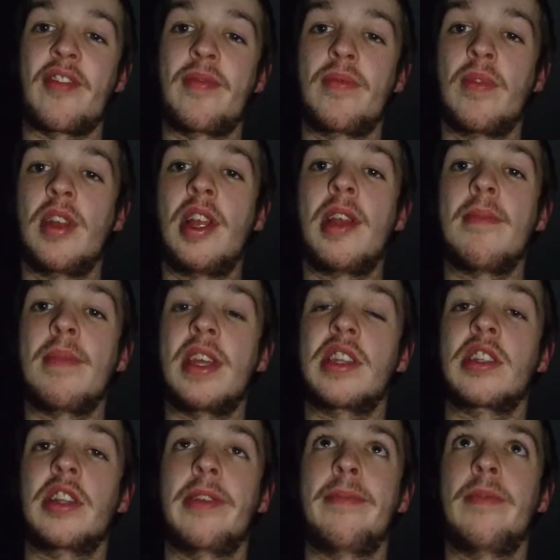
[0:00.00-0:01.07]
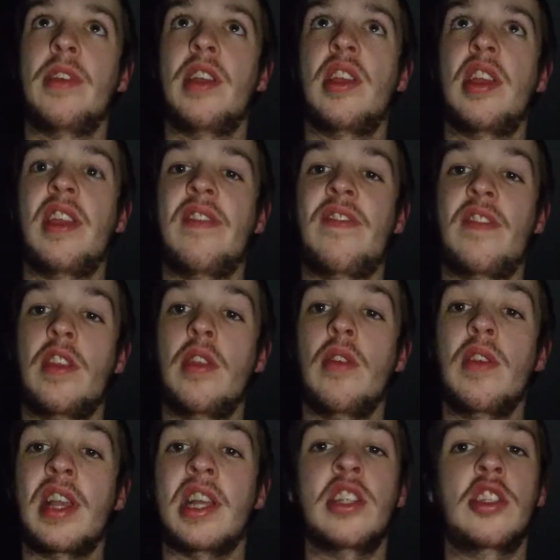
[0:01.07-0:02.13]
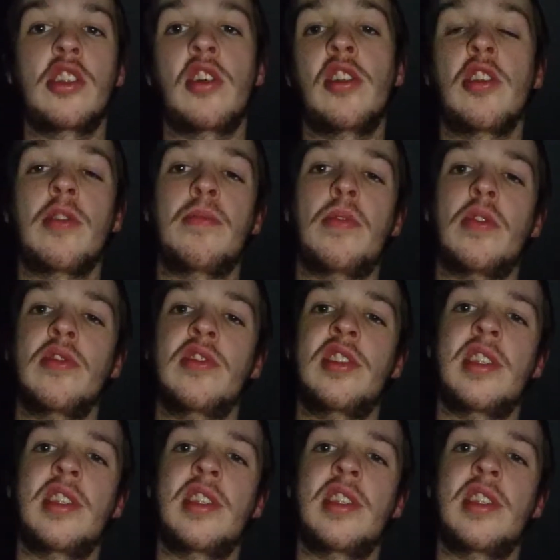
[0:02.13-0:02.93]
of basically. If you guys don't know Puds,